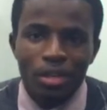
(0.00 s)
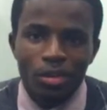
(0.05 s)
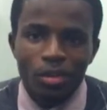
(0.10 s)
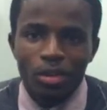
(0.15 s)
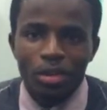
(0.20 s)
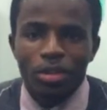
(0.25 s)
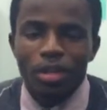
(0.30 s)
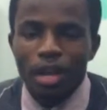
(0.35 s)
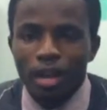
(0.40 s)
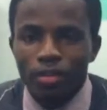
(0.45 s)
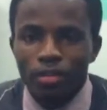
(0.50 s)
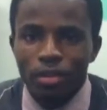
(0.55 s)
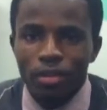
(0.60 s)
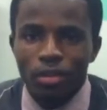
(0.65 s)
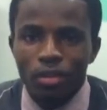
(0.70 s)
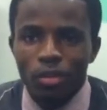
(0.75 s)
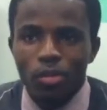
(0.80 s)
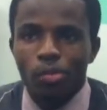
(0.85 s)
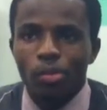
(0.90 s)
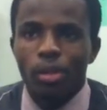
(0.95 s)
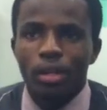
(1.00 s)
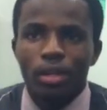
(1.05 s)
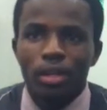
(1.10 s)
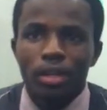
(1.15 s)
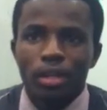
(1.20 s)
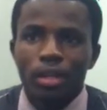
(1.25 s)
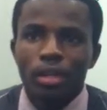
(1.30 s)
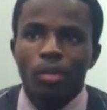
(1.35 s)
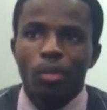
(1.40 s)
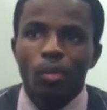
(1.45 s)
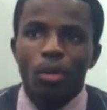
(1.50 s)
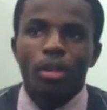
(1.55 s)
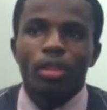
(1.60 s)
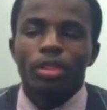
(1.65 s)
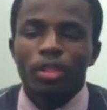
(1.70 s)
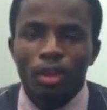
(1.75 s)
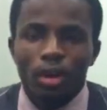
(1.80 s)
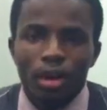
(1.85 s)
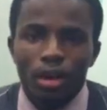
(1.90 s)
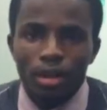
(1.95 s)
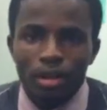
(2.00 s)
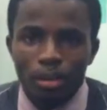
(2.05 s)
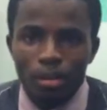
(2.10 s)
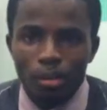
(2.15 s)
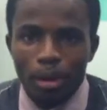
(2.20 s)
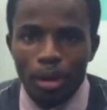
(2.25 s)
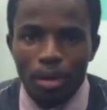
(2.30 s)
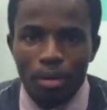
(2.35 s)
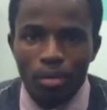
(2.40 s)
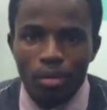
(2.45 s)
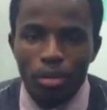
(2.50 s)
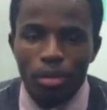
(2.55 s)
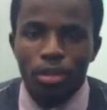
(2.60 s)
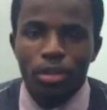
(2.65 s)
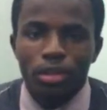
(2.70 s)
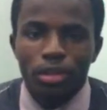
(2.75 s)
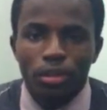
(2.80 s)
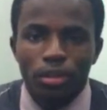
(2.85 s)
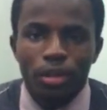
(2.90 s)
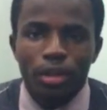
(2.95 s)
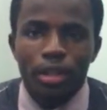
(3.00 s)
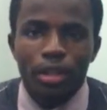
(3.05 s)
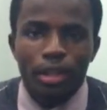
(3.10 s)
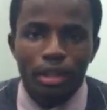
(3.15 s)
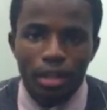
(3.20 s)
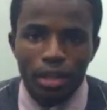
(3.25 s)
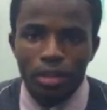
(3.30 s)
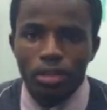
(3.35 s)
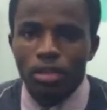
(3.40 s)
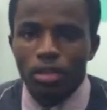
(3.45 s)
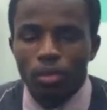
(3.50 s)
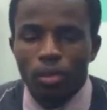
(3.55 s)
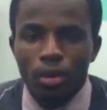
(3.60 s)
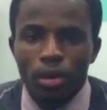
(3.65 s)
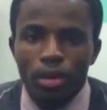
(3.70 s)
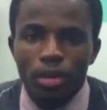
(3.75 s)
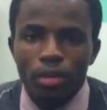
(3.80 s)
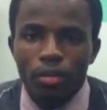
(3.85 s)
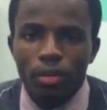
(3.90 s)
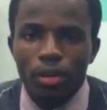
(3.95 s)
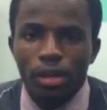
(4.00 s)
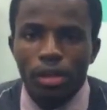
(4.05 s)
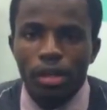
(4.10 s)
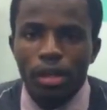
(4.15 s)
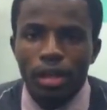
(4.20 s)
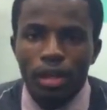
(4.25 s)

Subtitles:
do what you have to do. But one thought about what you're doing and the kids you're working with,